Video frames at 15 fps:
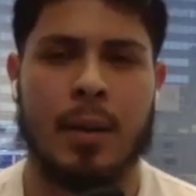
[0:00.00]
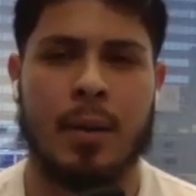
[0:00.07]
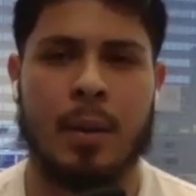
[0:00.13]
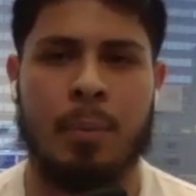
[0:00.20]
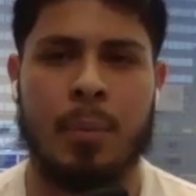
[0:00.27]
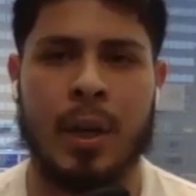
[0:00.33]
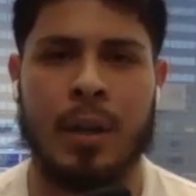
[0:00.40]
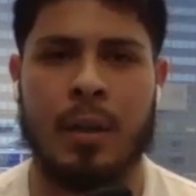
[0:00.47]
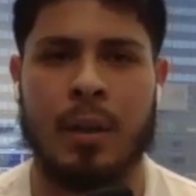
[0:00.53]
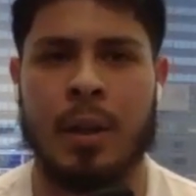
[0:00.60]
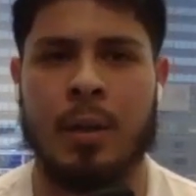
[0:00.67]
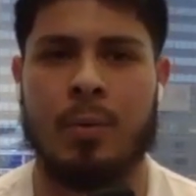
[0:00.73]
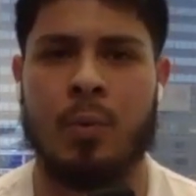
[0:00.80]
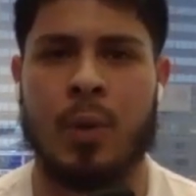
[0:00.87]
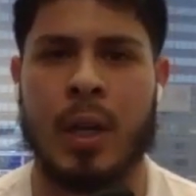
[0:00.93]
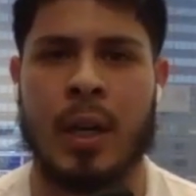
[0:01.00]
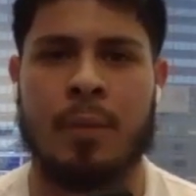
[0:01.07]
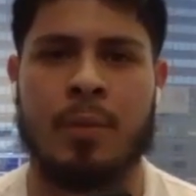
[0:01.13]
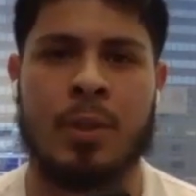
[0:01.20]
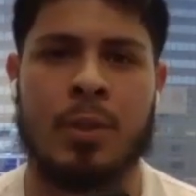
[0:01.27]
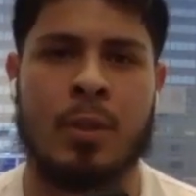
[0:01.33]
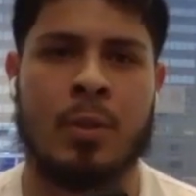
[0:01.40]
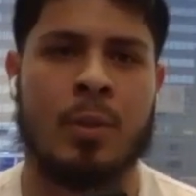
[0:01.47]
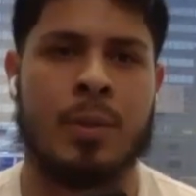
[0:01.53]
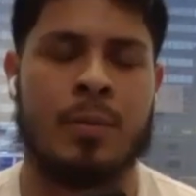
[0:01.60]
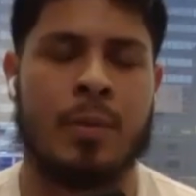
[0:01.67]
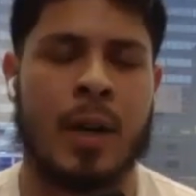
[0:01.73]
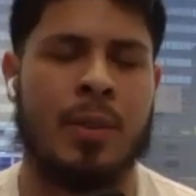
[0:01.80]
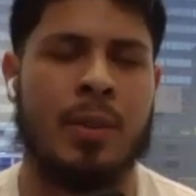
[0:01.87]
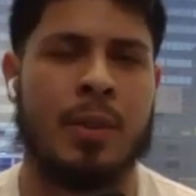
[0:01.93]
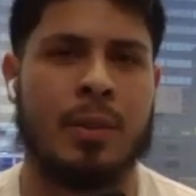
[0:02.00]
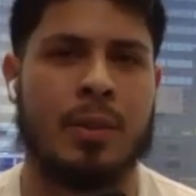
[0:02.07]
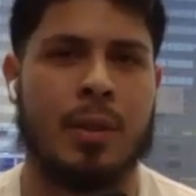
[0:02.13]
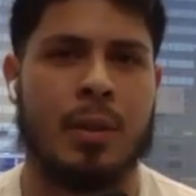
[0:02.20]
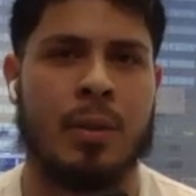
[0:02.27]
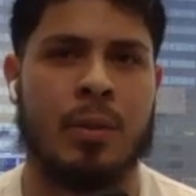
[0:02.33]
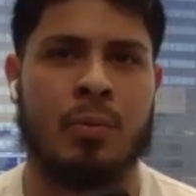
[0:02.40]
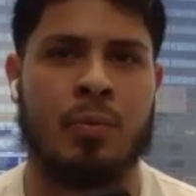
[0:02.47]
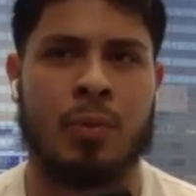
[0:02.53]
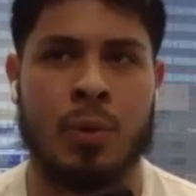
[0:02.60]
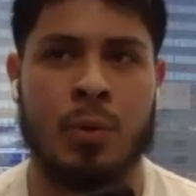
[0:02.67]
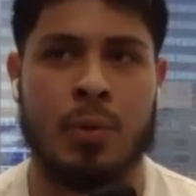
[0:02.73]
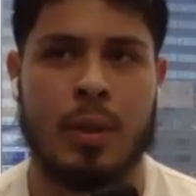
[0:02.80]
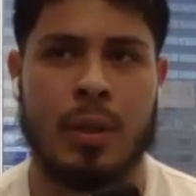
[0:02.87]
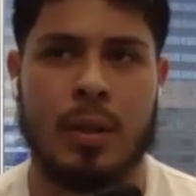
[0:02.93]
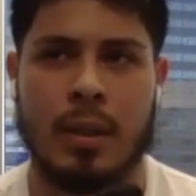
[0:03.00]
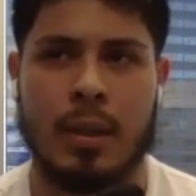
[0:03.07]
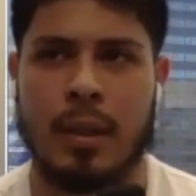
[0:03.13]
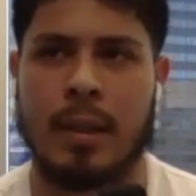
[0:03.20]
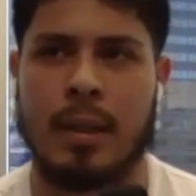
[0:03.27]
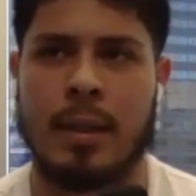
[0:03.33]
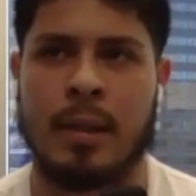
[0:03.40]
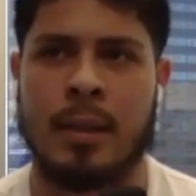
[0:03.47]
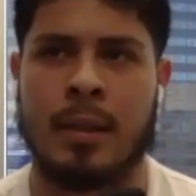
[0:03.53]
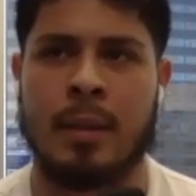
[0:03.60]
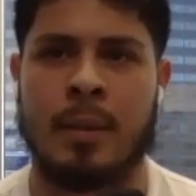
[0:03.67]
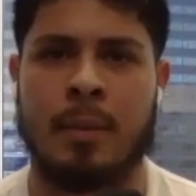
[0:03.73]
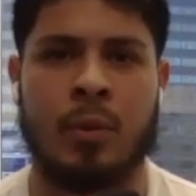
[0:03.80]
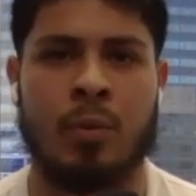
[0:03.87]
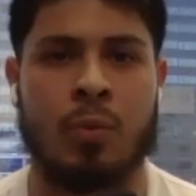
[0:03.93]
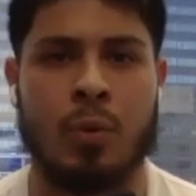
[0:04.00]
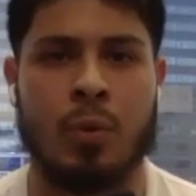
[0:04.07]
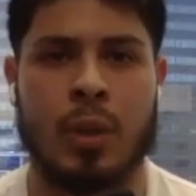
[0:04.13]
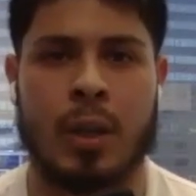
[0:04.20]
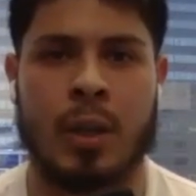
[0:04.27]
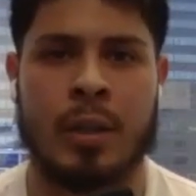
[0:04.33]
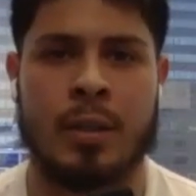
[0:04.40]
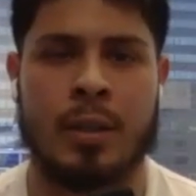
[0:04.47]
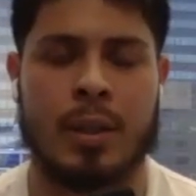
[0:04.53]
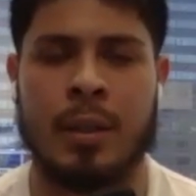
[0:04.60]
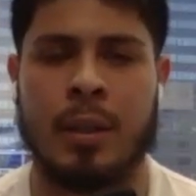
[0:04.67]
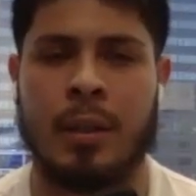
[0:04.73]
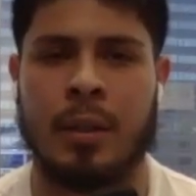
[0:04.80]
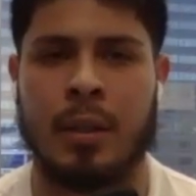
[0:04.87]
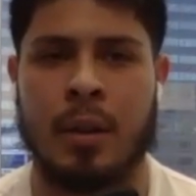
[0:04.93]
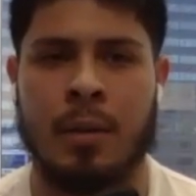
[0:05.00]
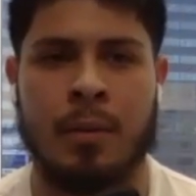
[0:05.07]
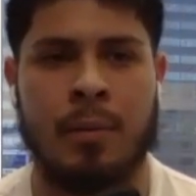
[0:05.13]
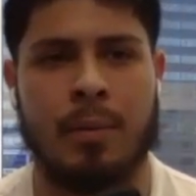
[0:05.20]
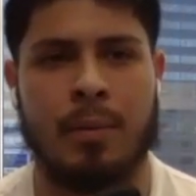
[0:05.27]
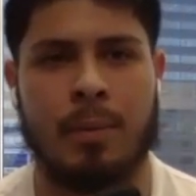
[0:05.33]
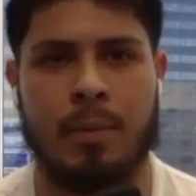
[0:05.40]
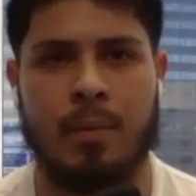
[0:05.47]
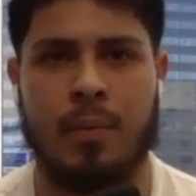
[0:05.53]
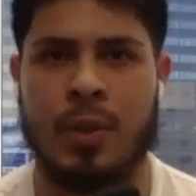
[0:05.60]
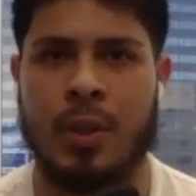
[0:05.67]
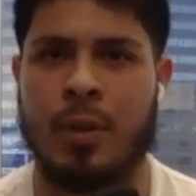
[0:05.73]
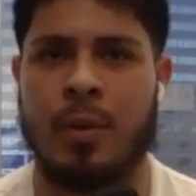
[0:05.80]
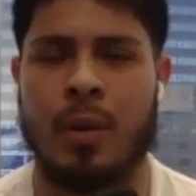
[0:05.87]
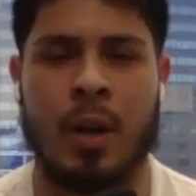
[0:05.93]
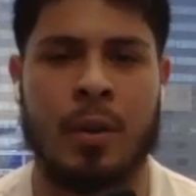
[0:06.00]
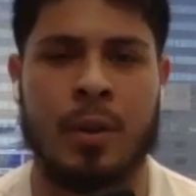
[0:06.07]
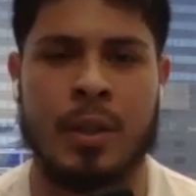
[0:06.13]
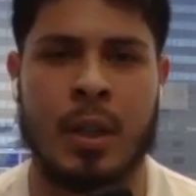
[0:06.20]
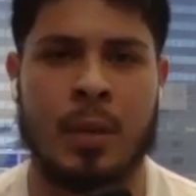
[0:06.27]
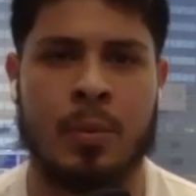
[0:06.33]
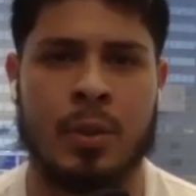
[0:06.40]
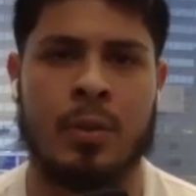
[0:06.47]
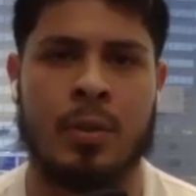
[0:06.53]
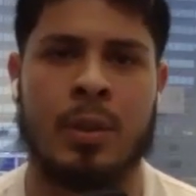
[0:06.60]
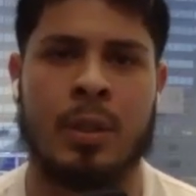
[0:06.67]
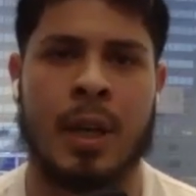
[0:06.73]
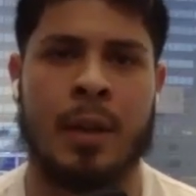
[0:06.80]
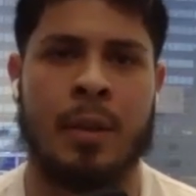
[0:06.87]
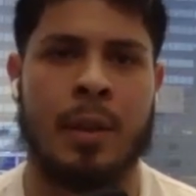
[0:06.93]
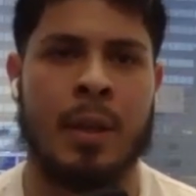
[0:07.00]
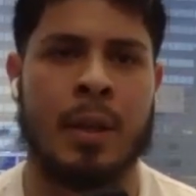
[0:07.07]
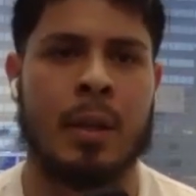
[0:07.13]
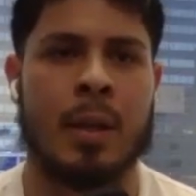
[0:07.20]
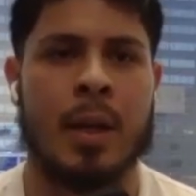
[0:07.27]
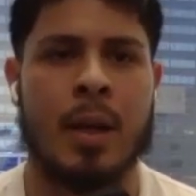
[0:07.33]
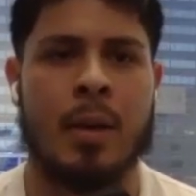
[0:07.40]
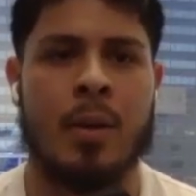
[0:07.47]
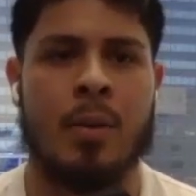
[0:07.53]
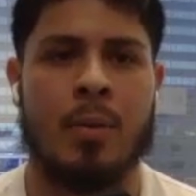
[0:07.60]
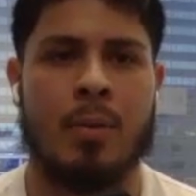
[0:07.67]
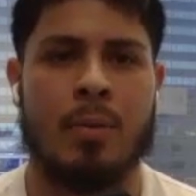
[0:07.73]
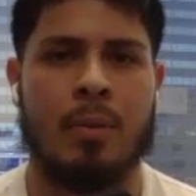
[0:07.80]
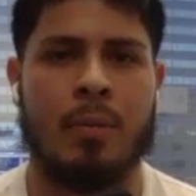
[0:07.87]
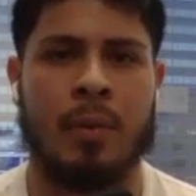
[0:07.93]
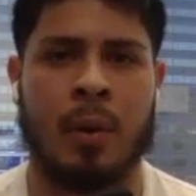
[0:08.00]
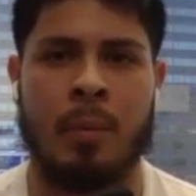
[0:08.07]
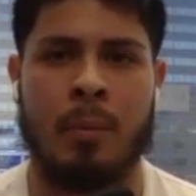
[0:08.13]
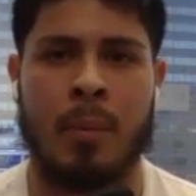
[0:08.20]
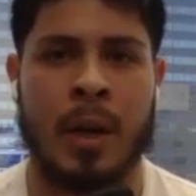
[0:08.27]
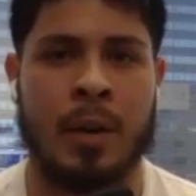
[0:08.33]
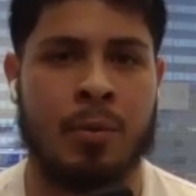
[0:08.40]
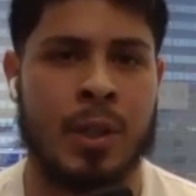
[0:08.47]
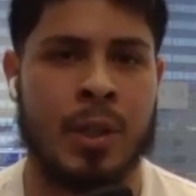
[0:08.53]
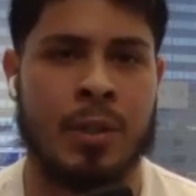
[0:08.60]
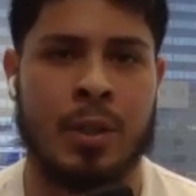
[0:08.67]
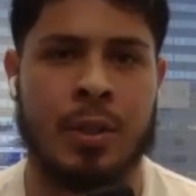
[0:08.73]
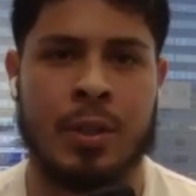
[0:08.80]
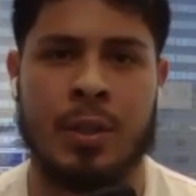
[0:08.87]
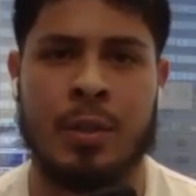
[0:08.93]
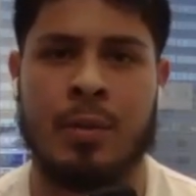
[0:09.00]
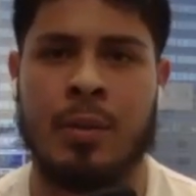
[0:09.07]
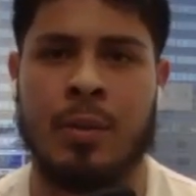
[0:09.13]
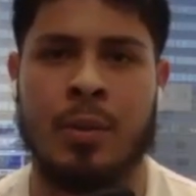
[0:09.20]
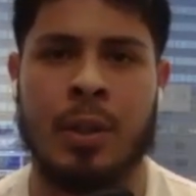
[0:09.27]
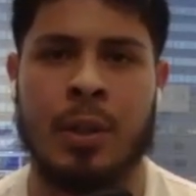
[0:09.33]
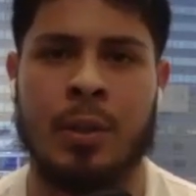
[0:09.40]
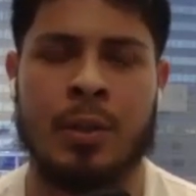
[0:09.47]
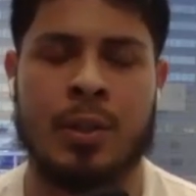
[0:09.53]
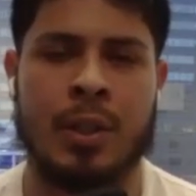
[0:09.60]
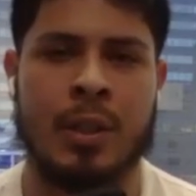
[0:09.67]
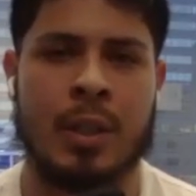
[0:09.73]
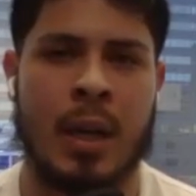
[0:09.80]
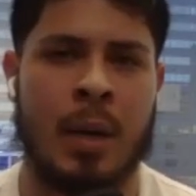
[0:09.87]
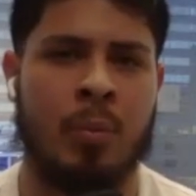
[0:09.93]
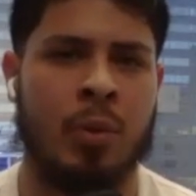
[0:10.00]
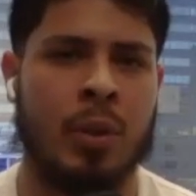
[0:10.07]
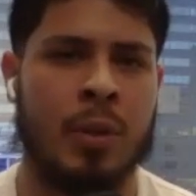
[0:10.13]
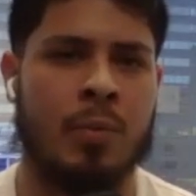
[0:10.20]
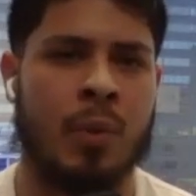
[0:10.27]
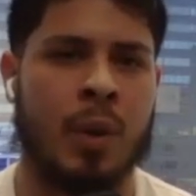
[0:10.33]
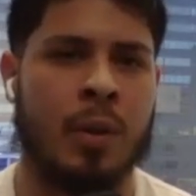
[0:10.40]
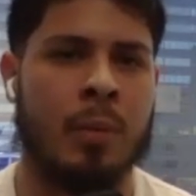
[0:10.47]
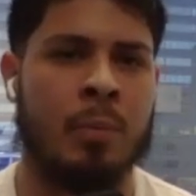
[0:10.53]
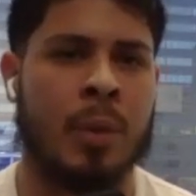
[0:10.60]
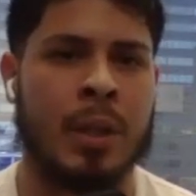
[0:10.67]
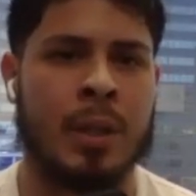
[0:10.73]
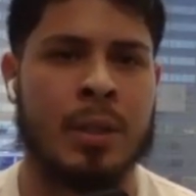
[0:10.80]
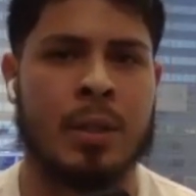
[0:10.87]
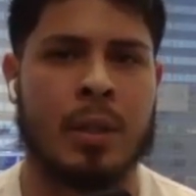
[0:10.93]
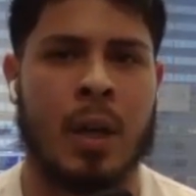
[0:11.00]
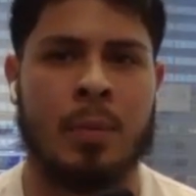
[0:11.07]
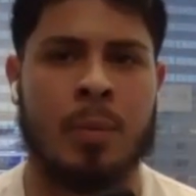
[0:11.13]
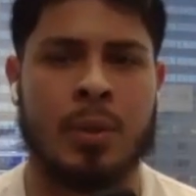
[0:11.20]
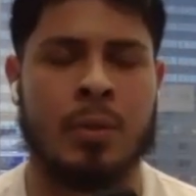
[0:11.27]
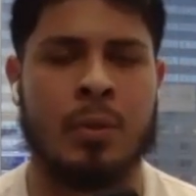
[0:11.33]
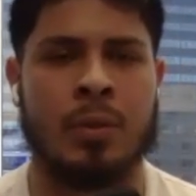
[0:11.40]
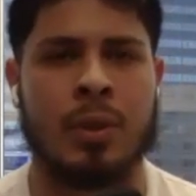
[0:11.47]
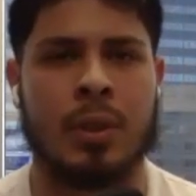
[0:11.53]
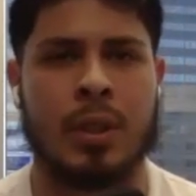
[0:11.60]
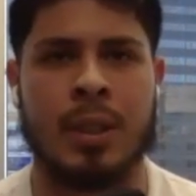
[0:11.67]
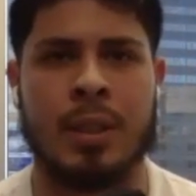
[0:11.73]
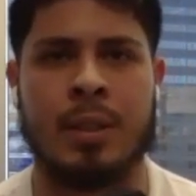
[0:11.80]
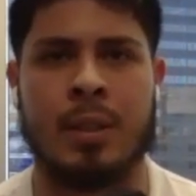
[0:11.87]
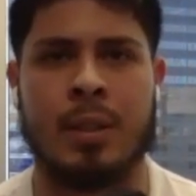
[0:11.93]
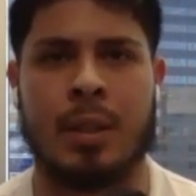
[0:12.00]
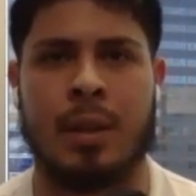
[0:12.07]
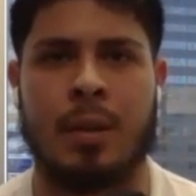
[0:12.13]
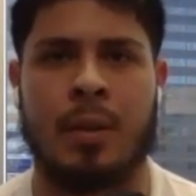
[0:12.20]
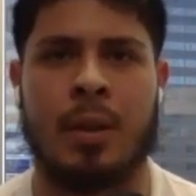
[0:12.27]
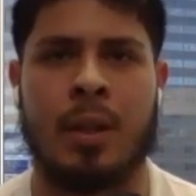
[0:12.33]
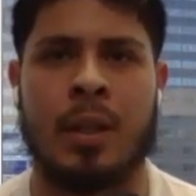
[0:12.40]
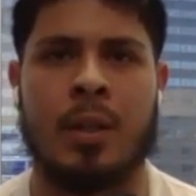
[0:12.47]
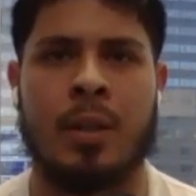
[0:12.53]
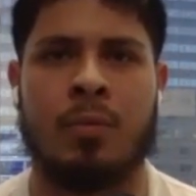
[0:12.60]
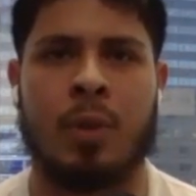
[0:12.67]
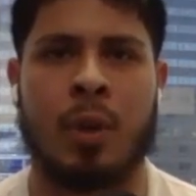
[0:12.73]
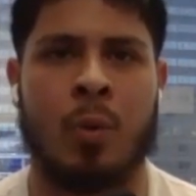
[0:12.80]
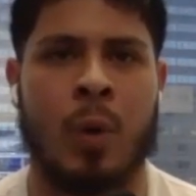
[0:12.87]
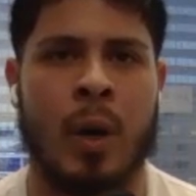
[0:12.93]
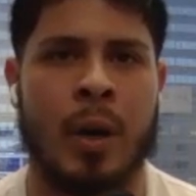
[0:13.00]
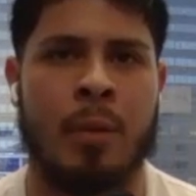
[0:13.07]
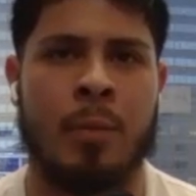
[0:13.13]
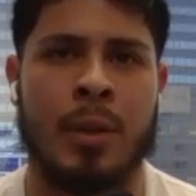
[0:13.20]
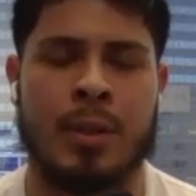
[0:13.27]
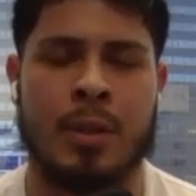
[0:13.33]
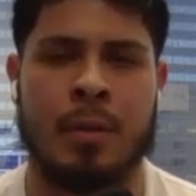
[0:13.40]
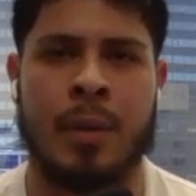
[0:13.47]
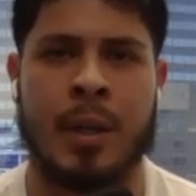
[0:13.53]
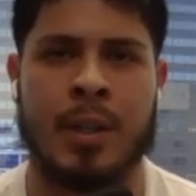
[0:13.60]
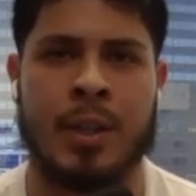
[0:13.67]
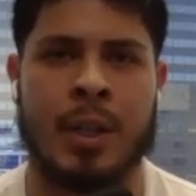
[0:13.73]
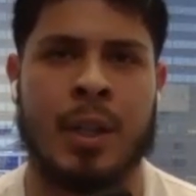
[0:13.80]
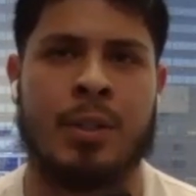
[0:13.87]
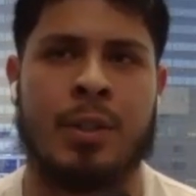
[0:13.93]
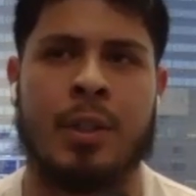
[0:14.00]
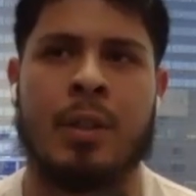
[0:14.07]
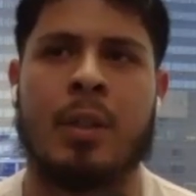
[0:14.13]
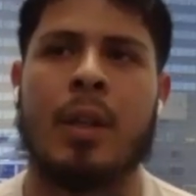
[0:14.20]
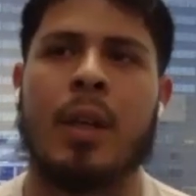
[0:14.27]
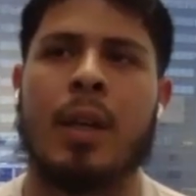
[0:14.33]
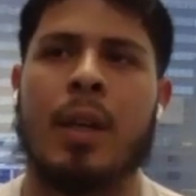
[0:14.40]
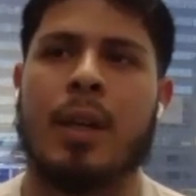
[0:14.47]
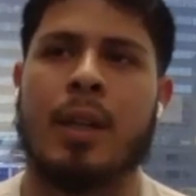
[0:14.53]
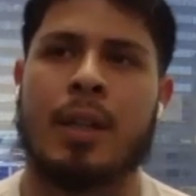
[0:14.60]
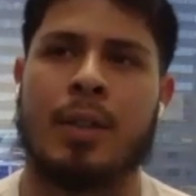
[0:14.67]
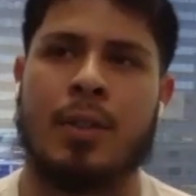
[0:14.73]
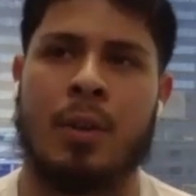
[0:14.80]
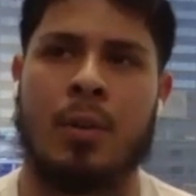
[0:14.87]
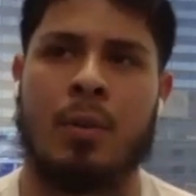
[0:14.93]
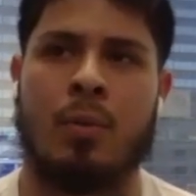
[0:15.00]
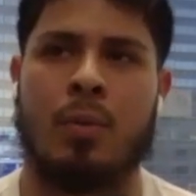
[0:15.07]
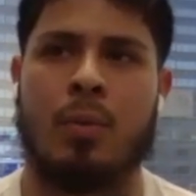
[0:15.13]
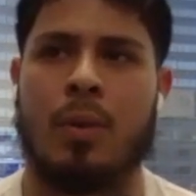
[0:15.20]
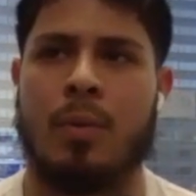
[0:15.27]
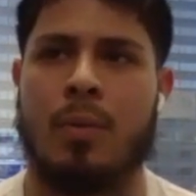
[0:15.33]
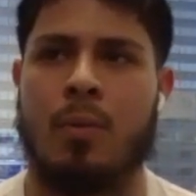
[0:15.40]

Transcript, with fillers: the big thing we have to do is find the, the root um, the root cause and like of you know all these obstacles and i think from my research and due diligence i believe one of the biggest obstacles is the requirements of education so